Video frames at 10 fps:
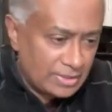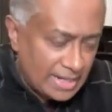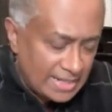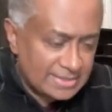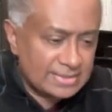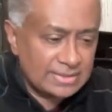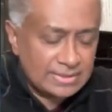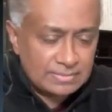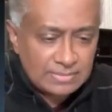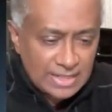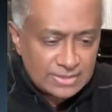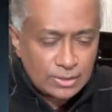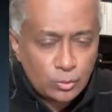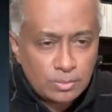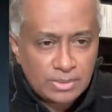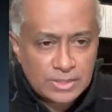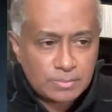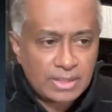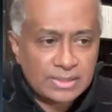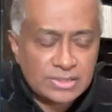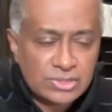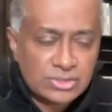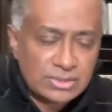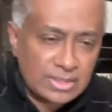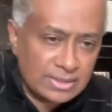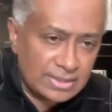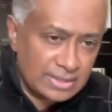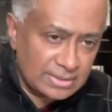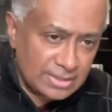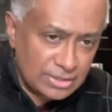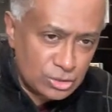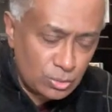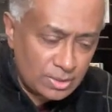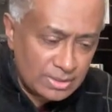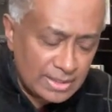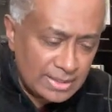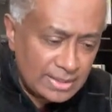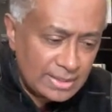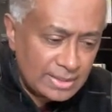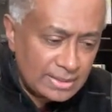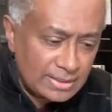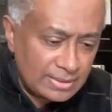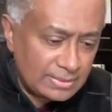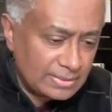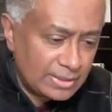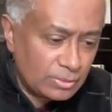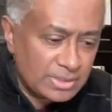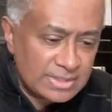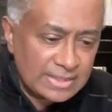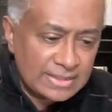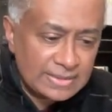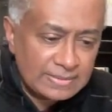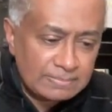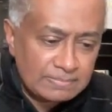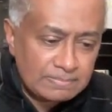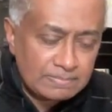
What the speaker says: has a lower price package, and so on. And obviously,